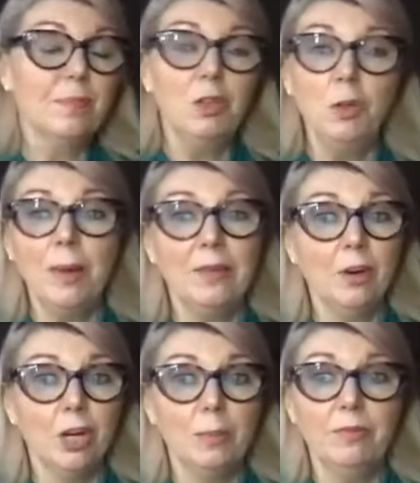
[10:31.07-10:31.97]
You may have
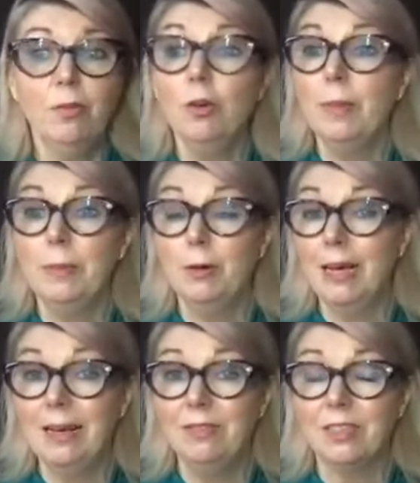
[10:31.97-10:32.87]
heard it before, maybe you
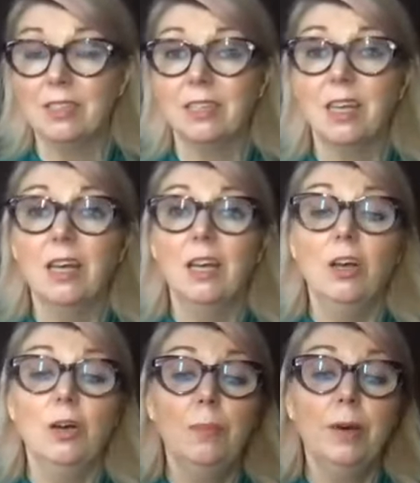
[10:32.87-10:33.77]
haven't.
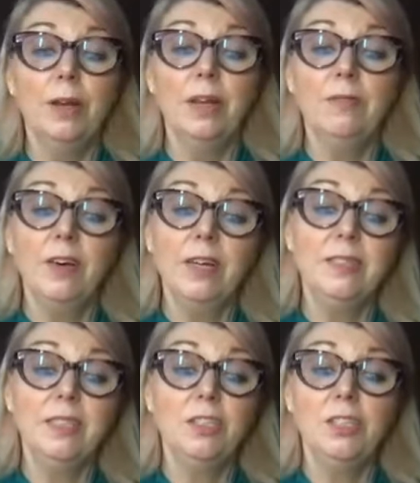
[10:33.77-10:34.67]
But if I
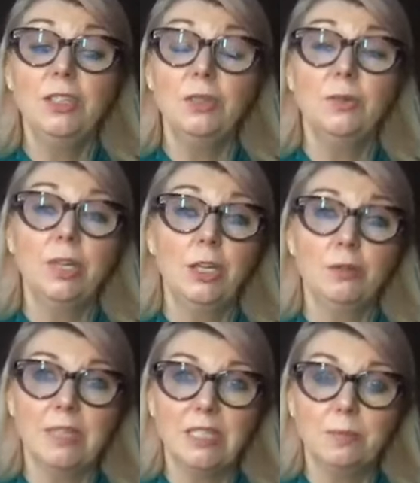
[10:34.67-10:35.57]
say to you that
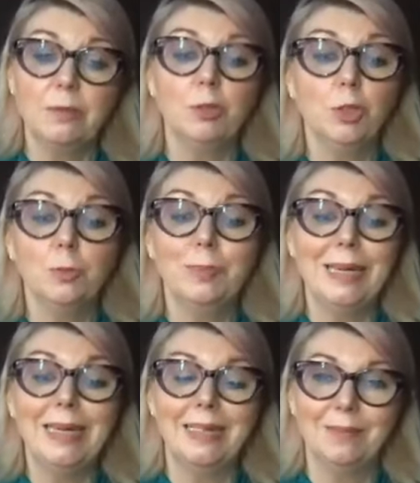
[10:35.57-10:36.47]
you're a spiritual
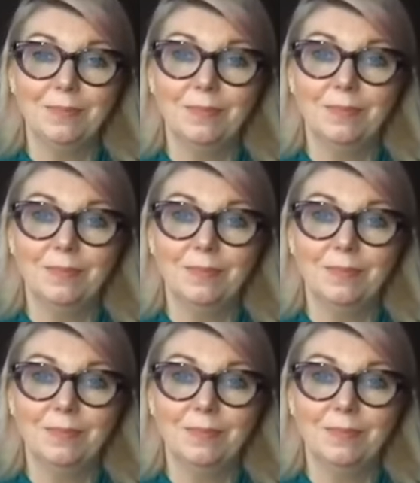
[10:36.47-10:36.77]
being,